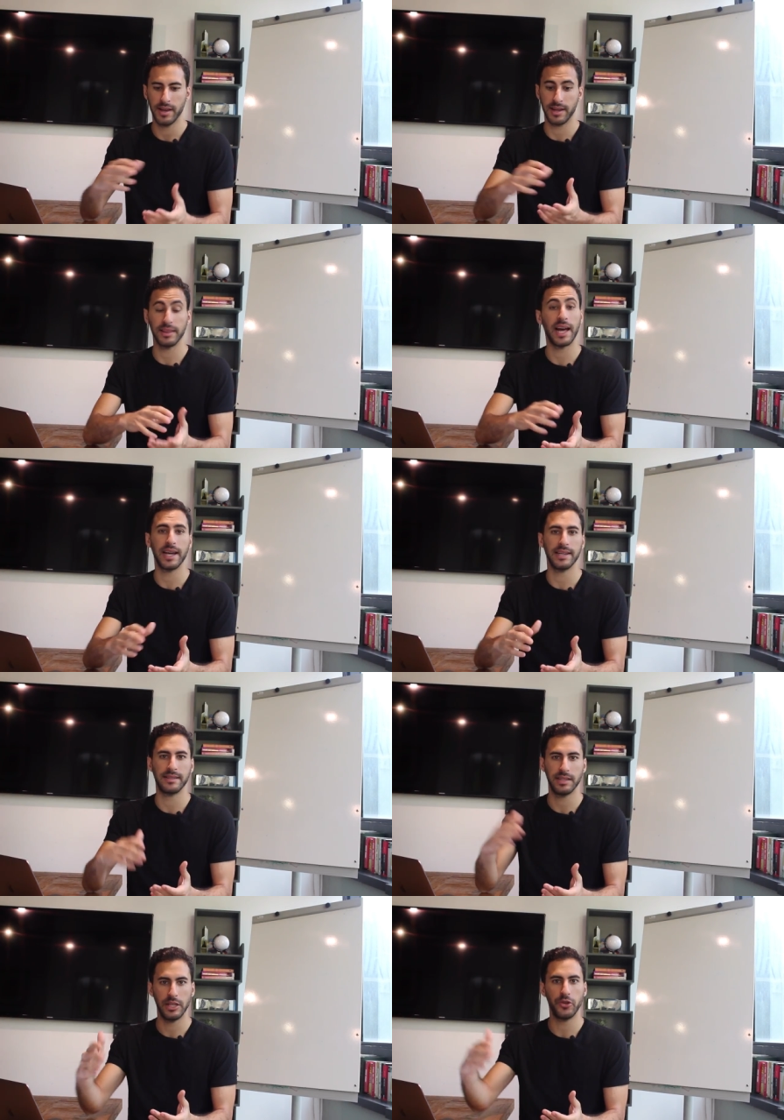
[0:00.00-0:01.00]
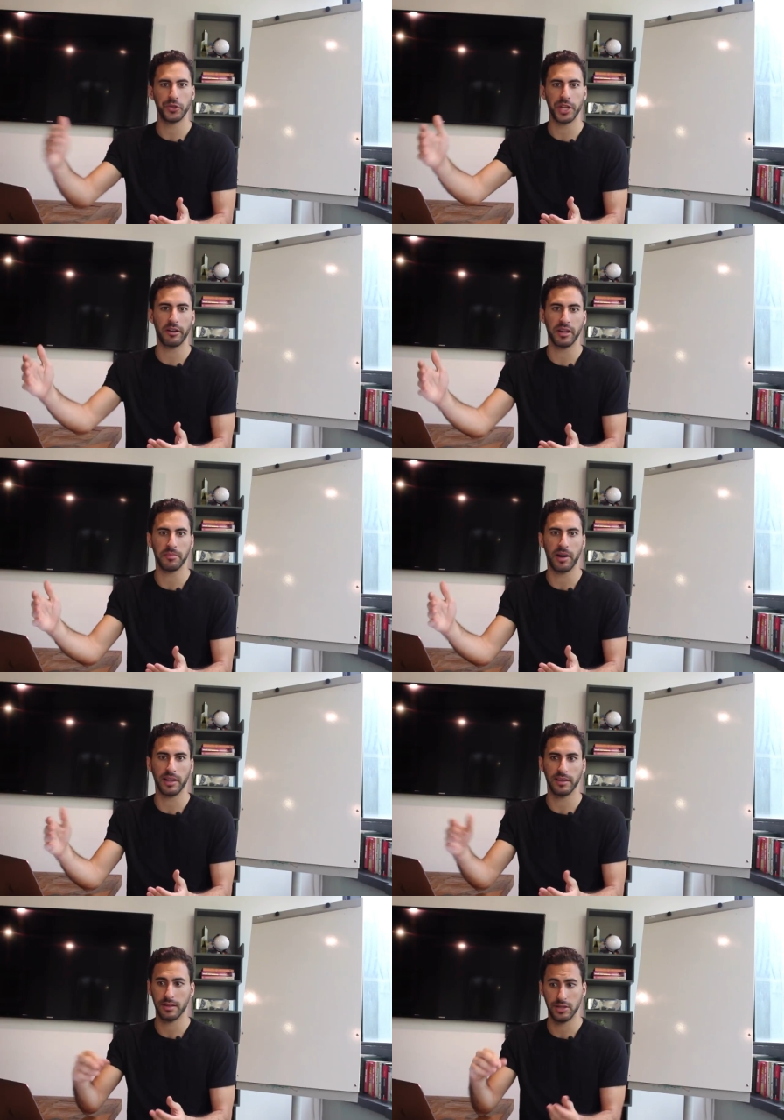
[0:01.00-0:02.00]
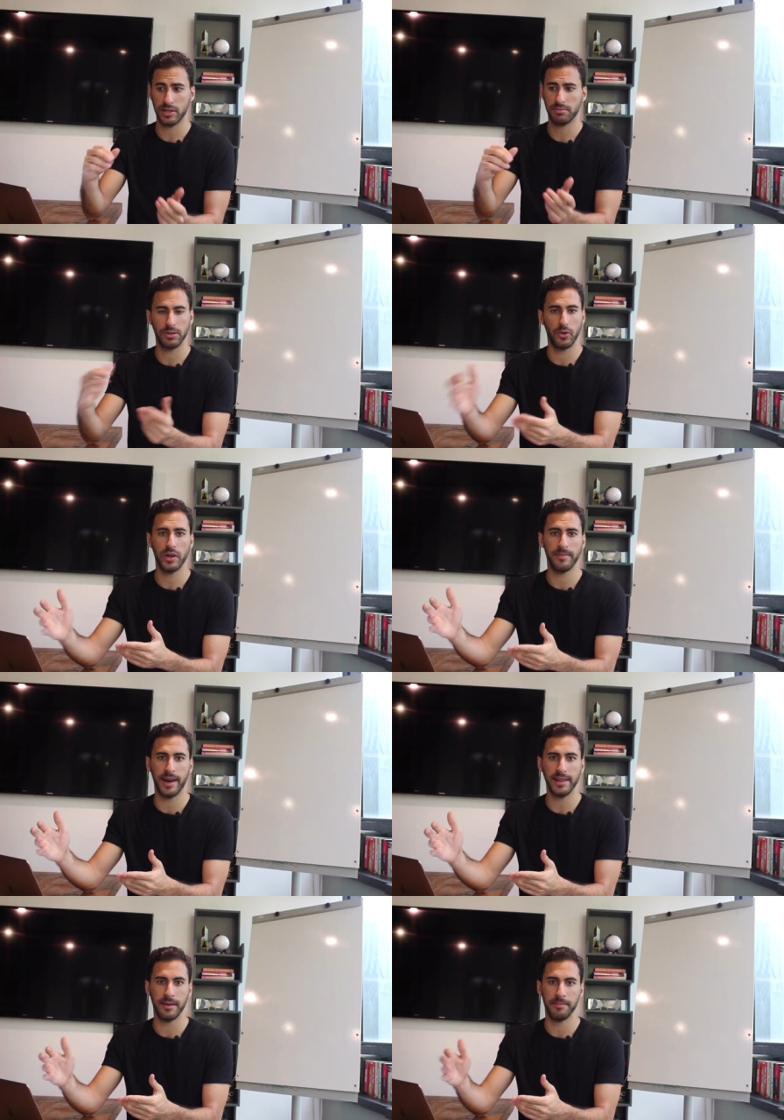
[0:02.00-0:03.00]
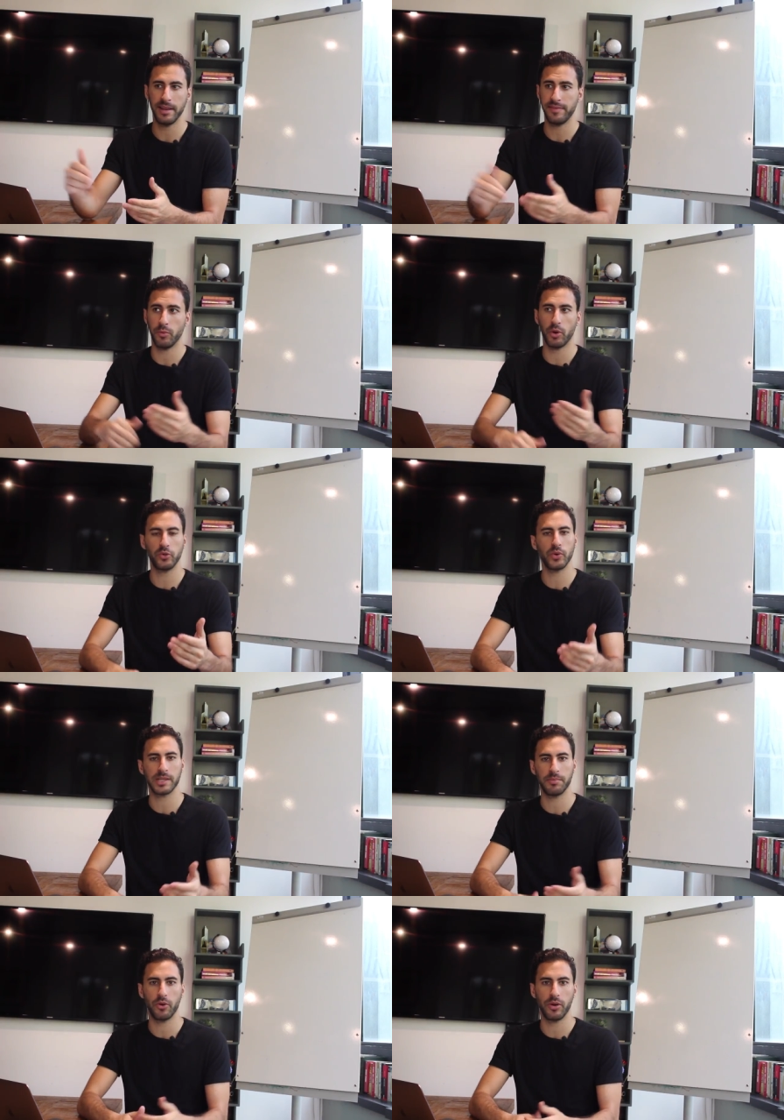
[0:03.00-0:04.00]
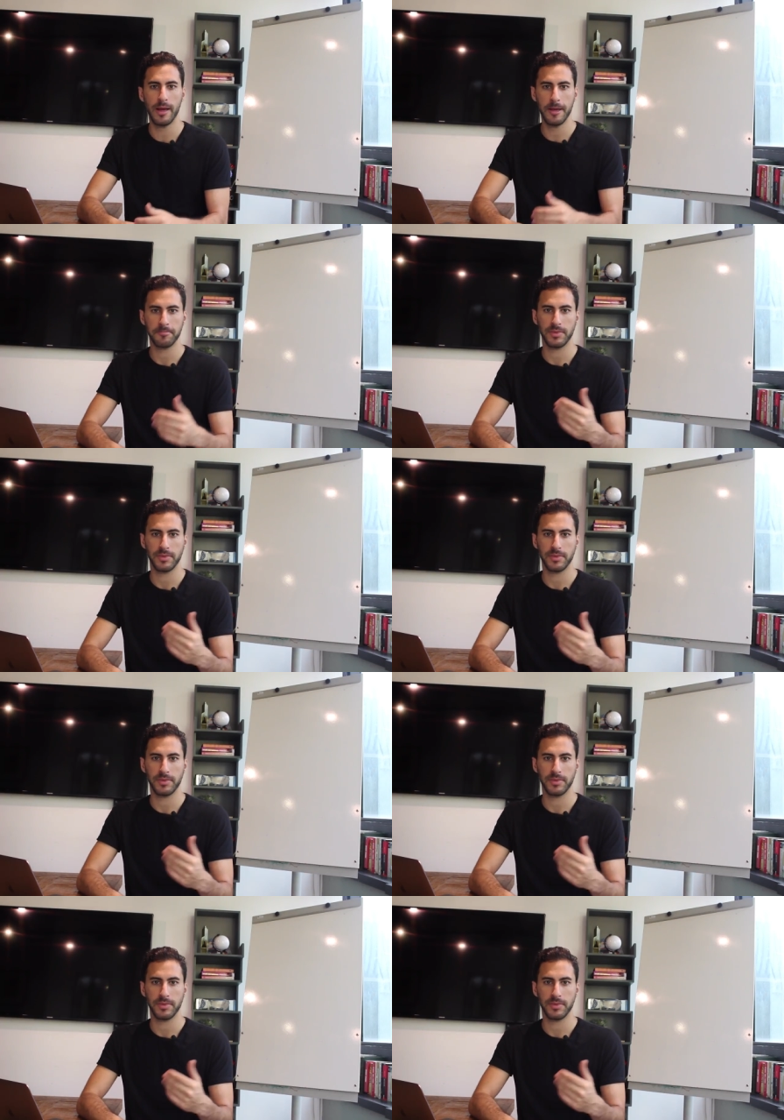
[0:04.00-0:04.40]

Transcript: clients in your target market and just go and buy them. And if you want to explore